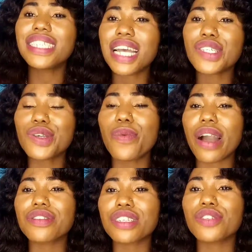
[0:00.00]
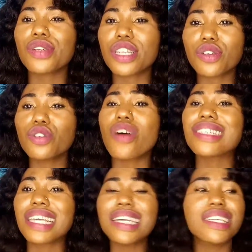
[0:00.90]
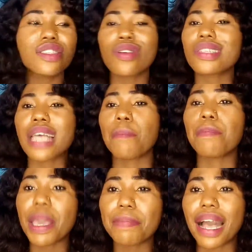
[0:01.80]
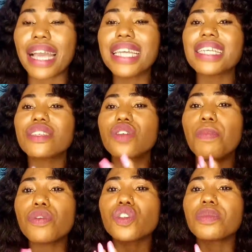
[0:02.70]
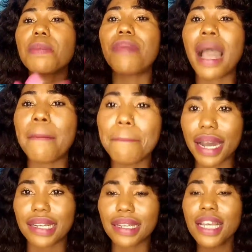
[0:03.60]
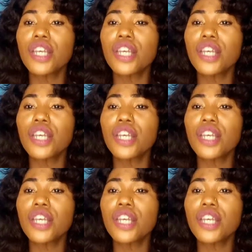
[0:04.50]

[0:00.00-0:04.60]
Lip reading: gentle while using your Dettol. Your skin is not sandpaper. It is supposed to be pampered.